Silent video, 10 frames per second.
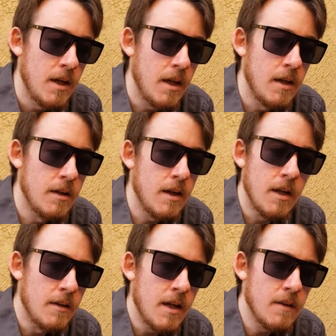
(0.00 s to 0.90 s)

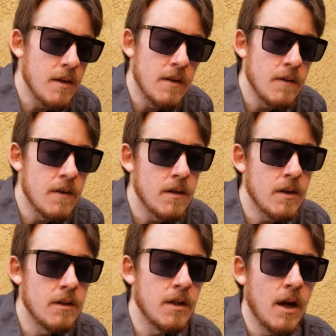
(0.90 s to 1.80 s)
And that
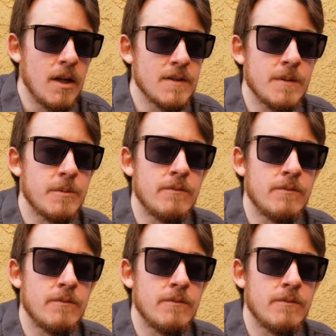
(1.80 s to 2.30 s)
the concept